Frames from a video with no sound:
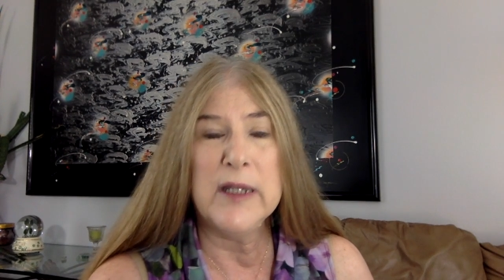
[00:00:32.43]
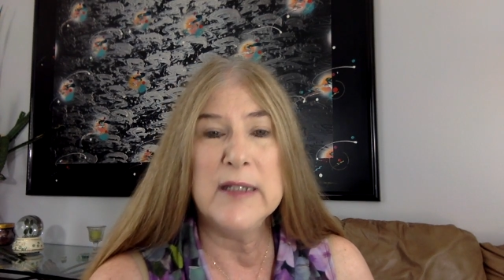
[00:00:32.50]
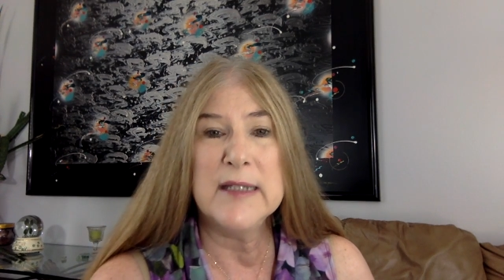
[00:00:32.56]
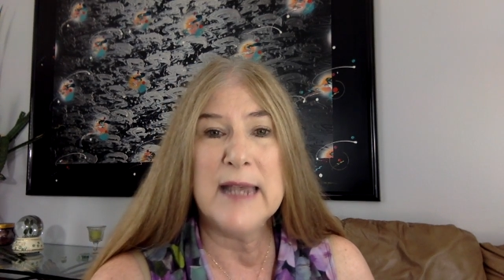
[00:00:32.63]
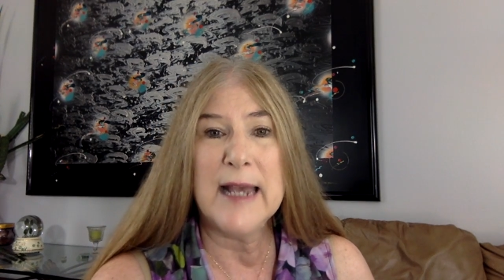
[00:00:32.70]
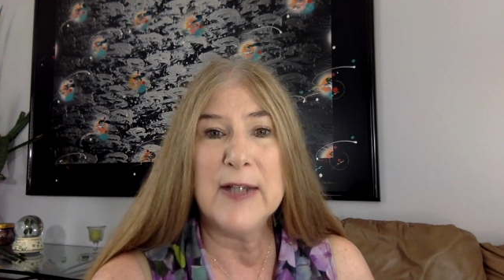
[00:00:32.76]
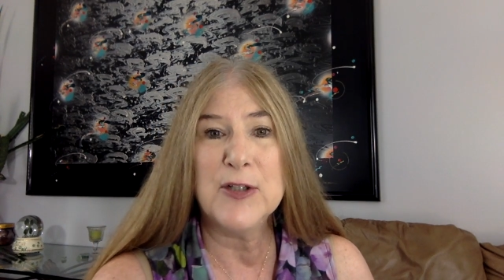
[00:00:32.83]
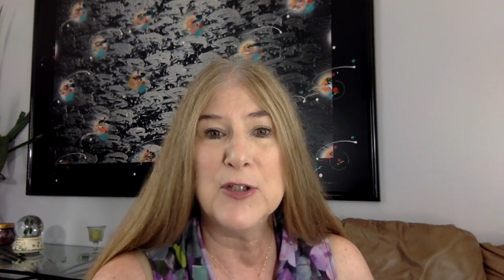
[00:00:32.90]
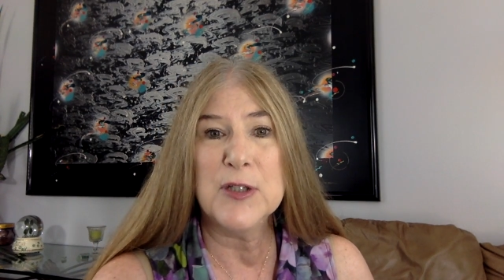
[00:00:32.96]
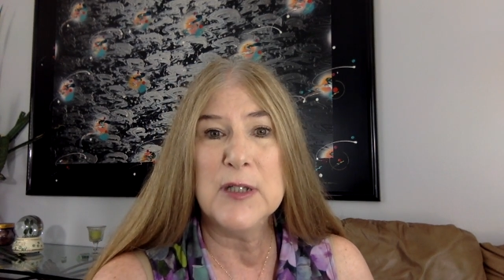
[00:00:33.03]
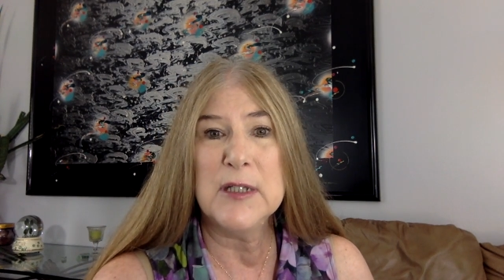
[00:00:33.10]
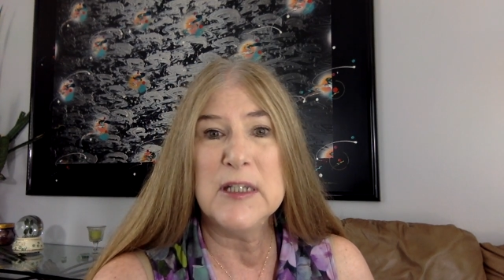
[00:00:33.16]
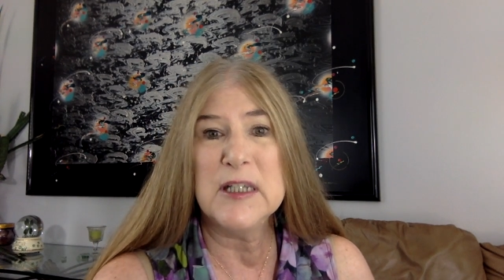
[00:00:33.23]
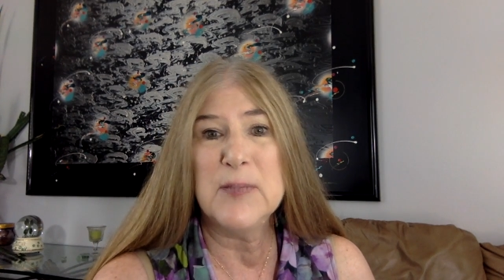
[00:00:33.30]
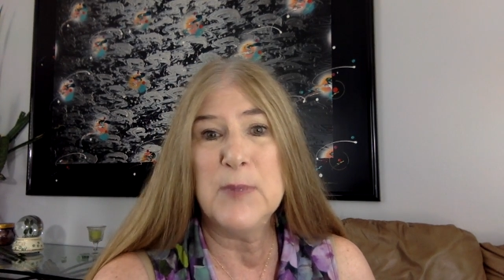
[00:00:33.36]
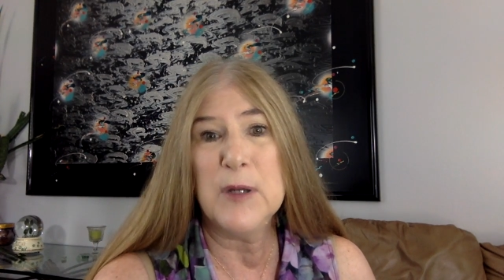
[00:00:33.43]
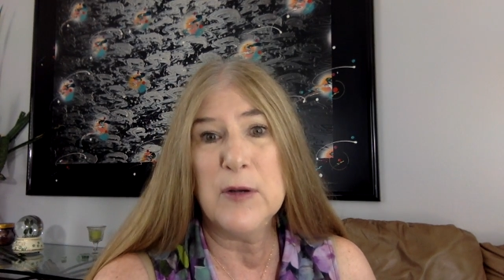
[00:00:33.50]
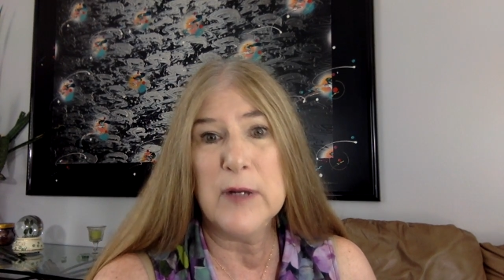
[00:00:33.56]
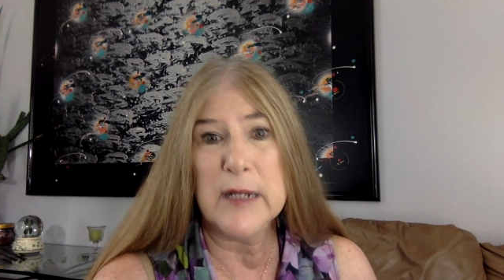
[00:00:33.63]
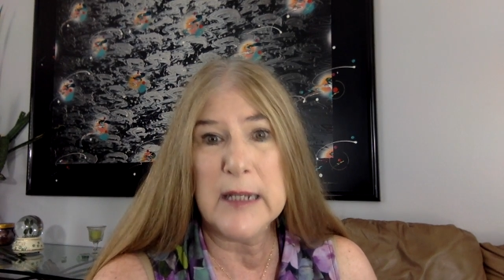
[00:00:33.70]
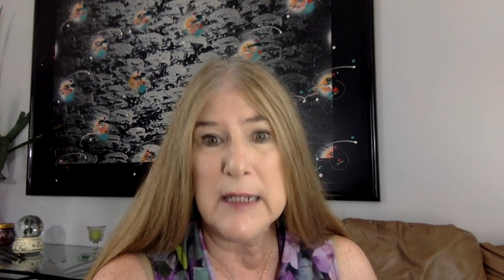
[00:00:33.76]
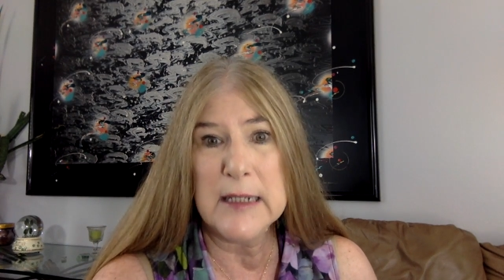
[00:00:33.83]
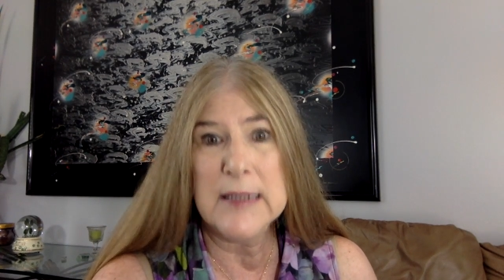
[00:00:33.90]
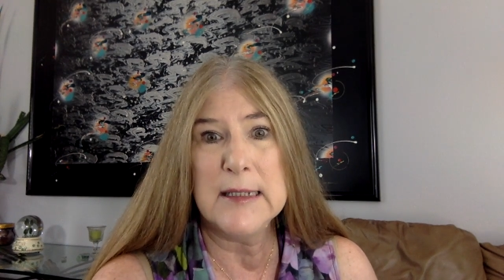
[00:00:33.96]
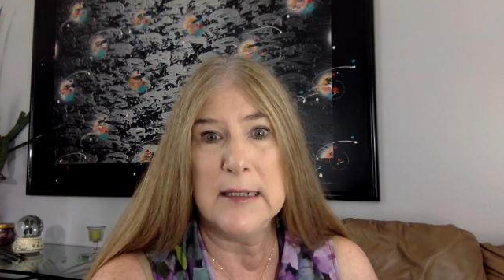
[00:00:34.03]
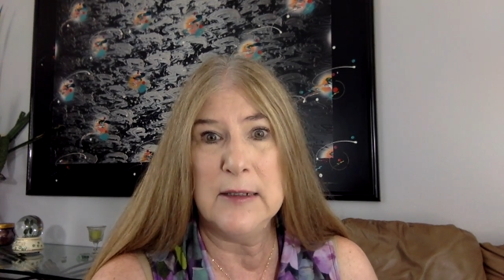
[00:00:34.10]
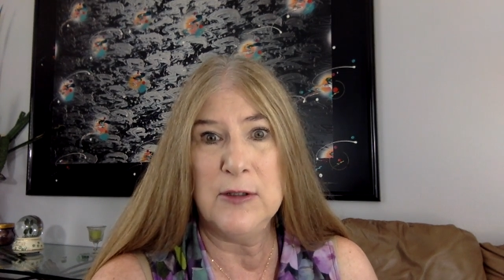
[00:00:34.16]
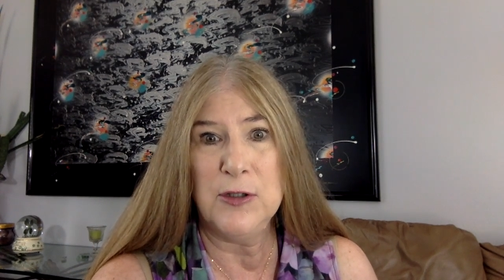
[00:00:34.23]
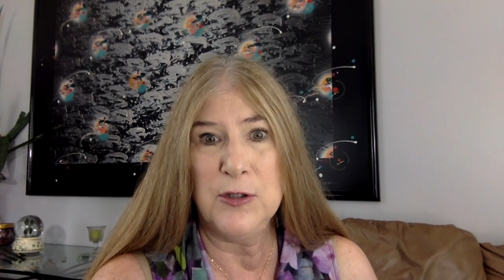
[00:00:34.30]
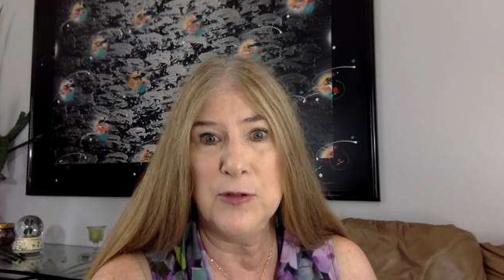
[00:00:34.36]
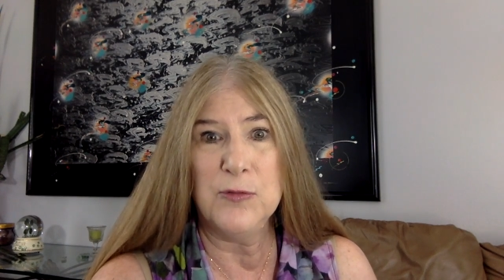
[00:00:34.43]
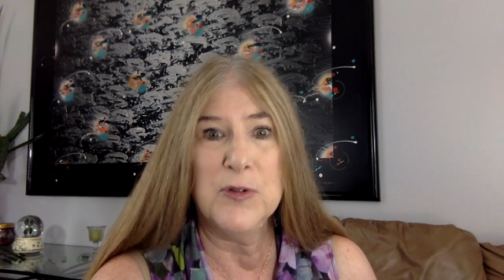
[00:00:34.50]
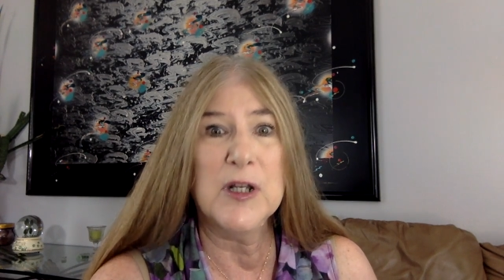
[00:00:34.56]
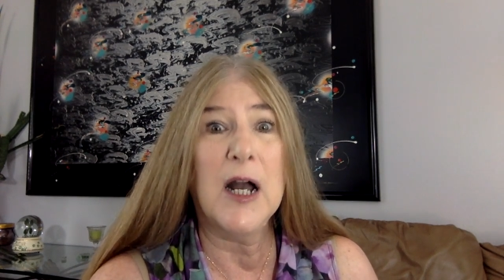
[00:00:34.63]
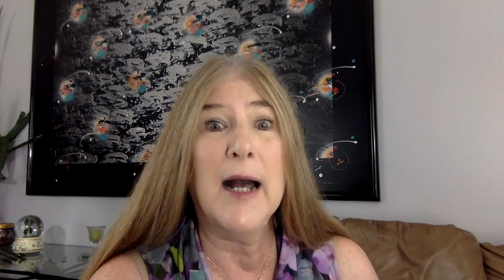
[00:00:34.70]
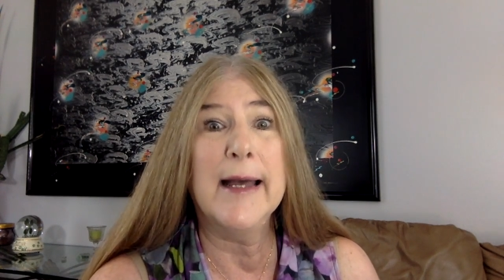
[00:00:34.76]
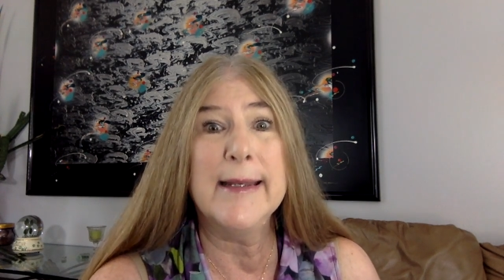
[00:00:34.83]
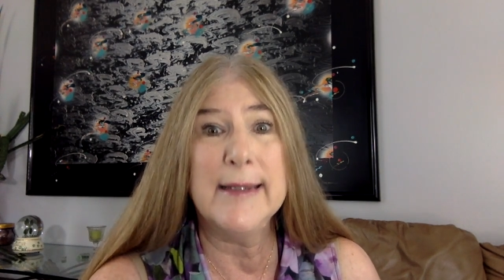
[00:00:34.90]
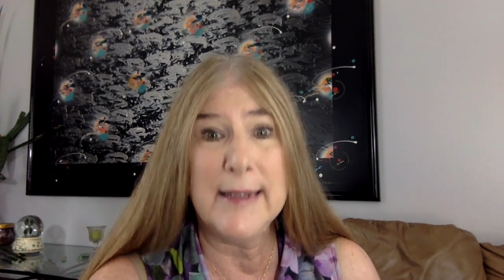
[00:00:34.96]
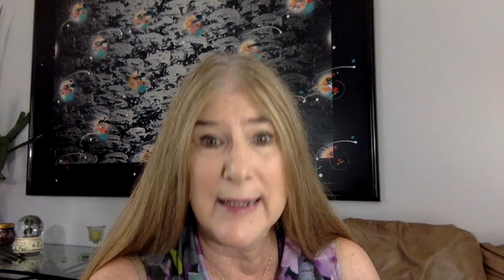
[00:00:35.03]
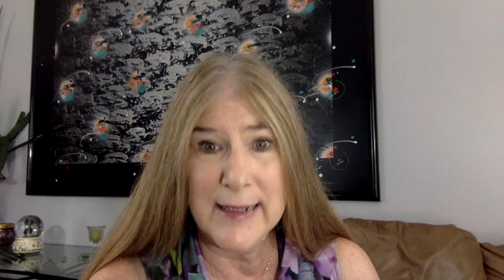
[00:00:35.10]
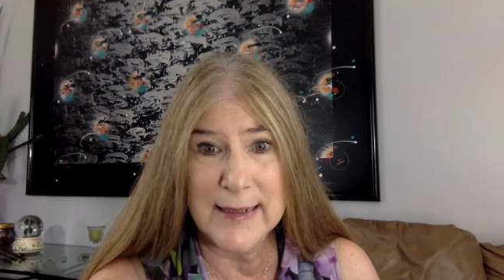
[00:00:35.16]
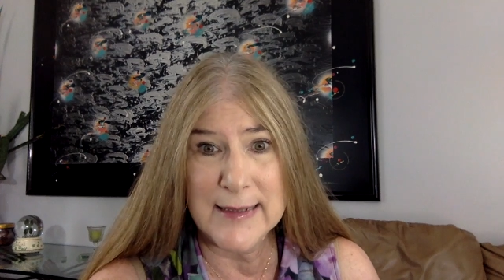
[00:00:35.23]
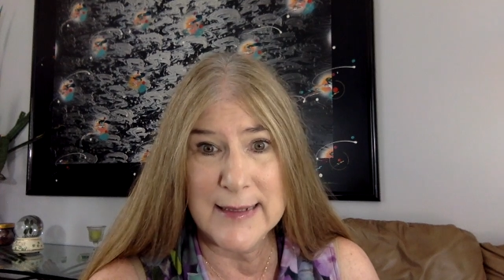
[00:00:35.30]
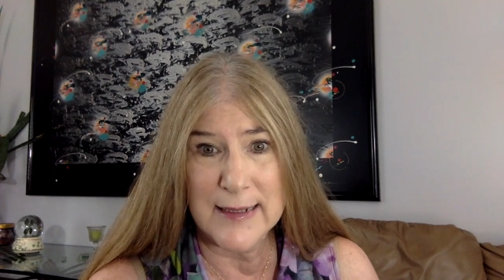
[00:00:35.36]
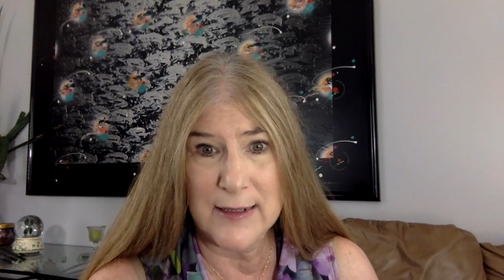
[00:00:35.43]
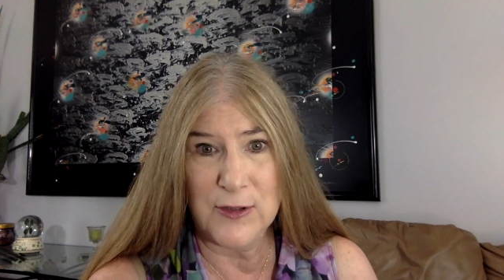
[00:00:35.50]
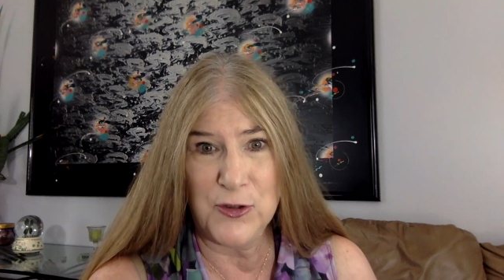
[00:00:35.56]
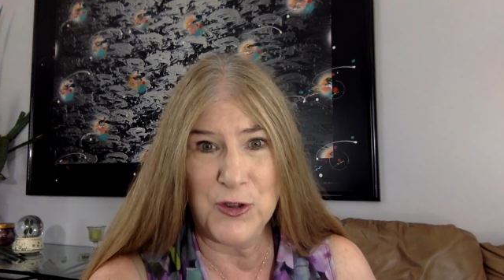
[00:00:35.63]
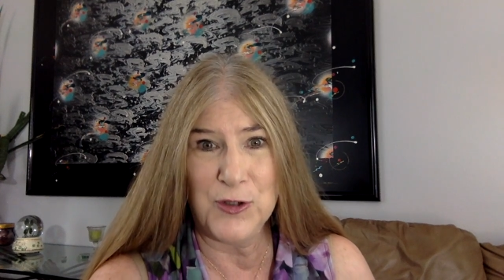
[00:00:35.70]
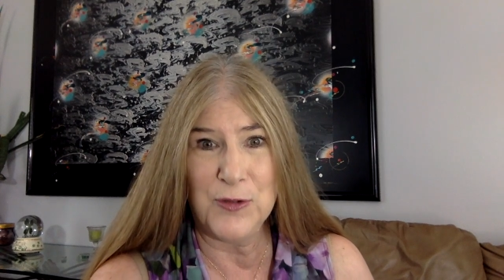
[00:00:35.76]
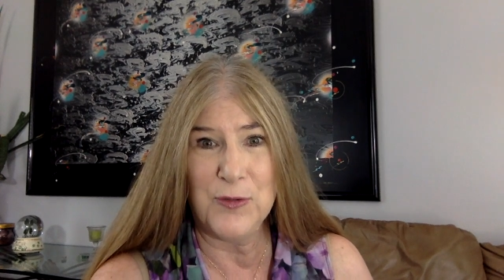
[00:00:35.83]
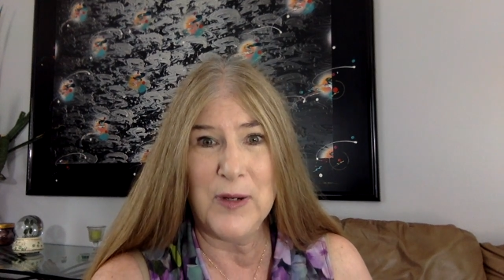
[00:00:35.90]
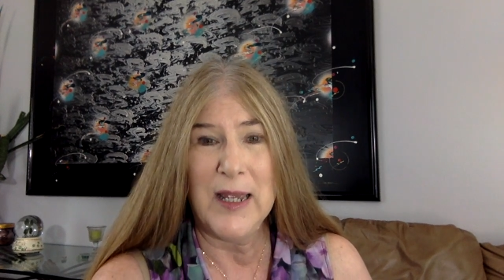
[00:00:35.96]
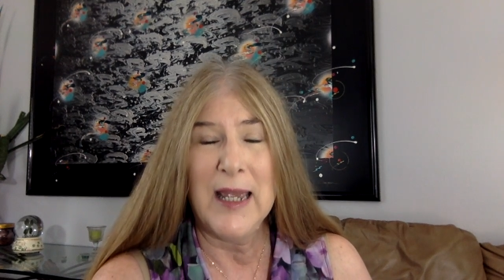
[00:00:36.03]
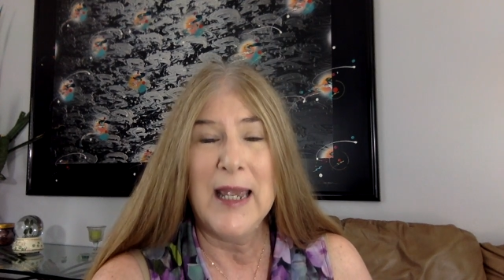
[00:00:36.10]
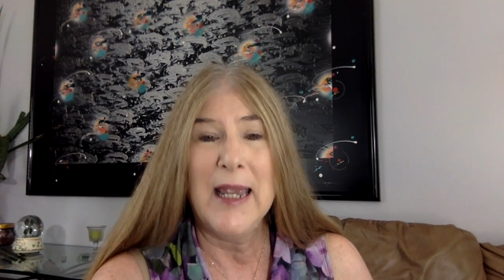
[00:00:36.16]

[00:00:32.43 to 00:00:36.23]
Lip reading: is actually Spirit is in you, God is in you.